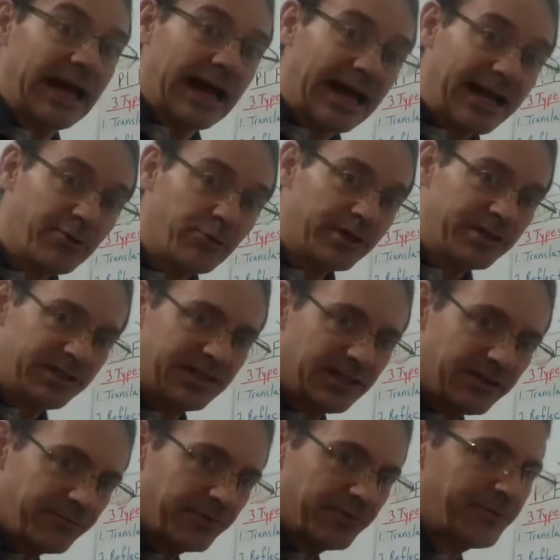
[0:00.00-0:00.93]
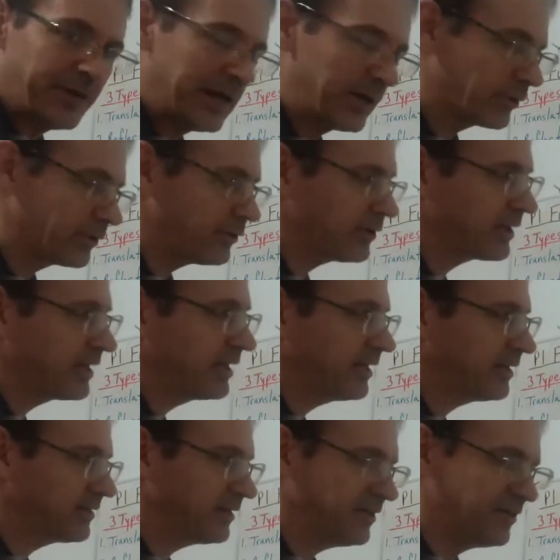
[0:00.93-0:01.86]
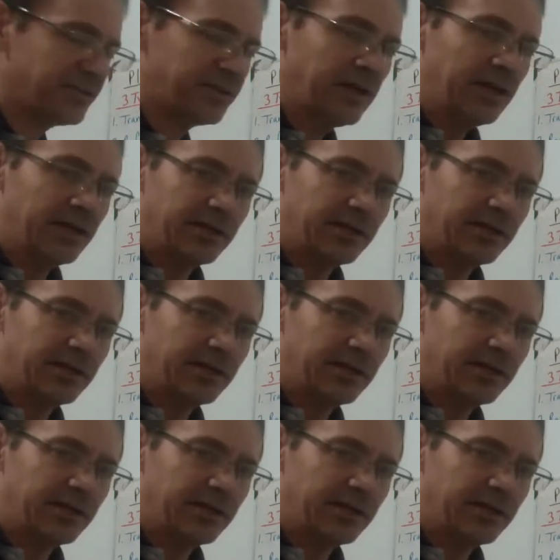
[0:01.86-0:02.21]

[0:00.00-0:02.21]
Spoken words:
I would give if I were looking at this.